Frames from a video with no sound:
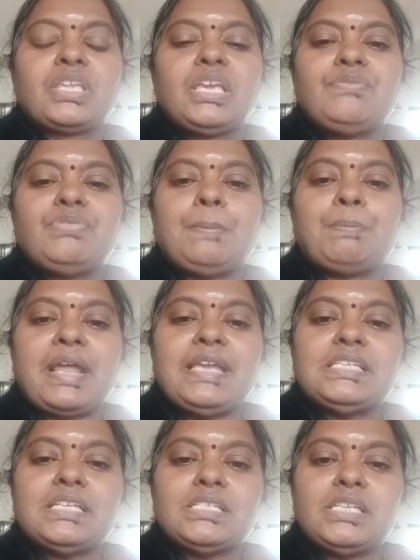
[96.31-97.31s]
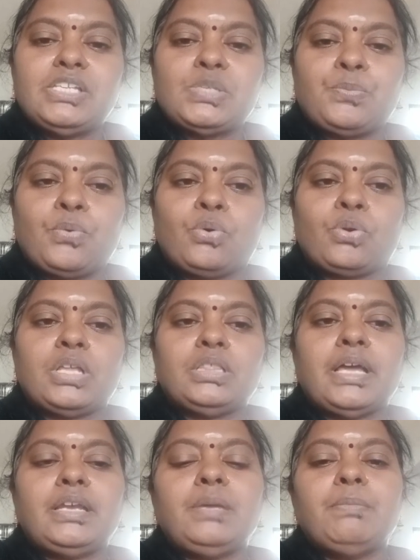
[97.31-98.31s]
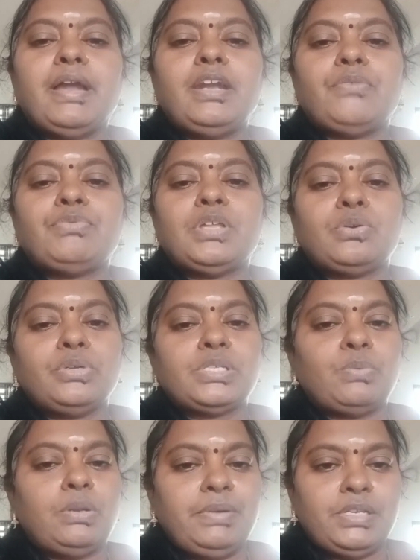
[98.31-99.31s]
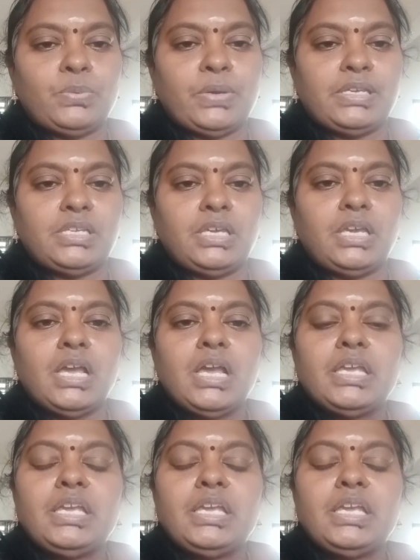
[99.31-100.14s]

If the prices is 4, the demand of the goods will be 20.